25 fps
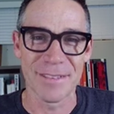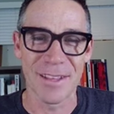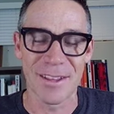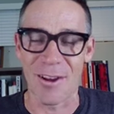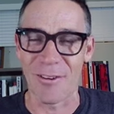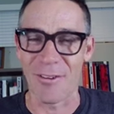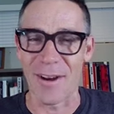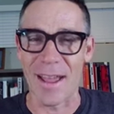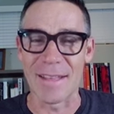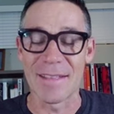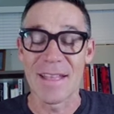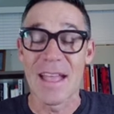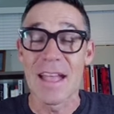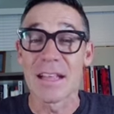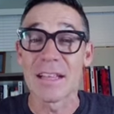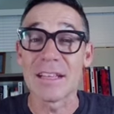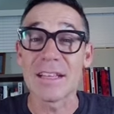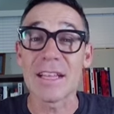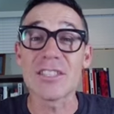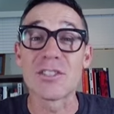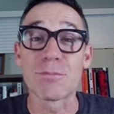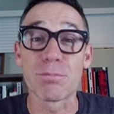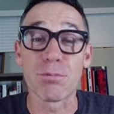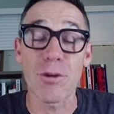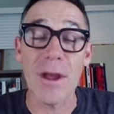All right,
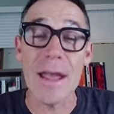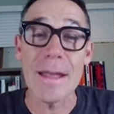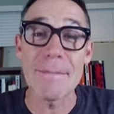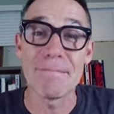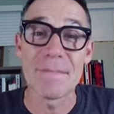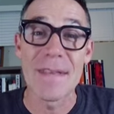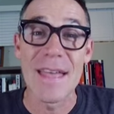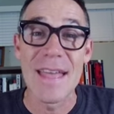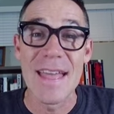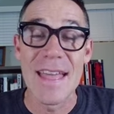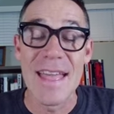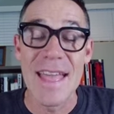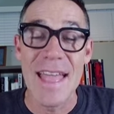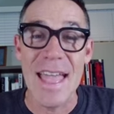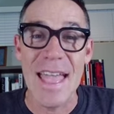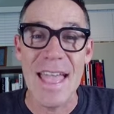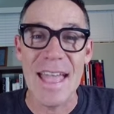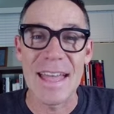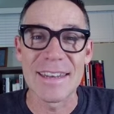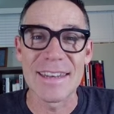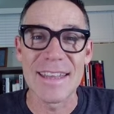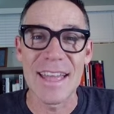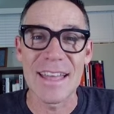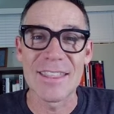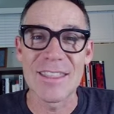let's pray,
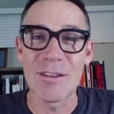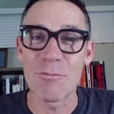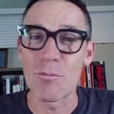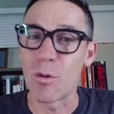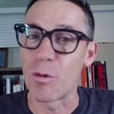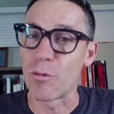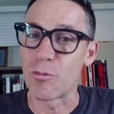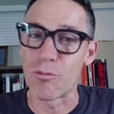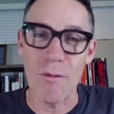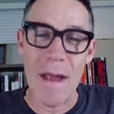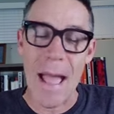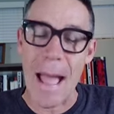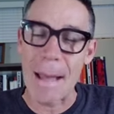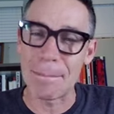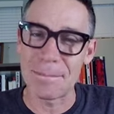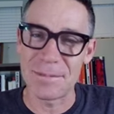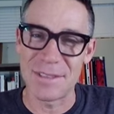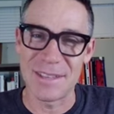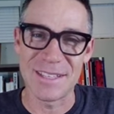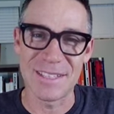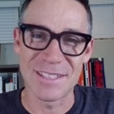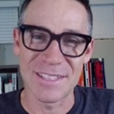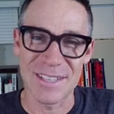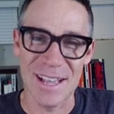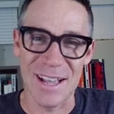and then we'll wrap
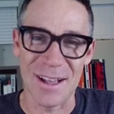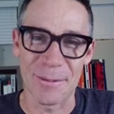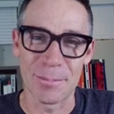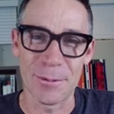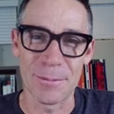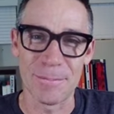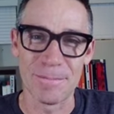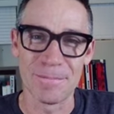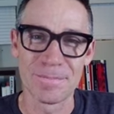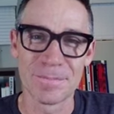this up.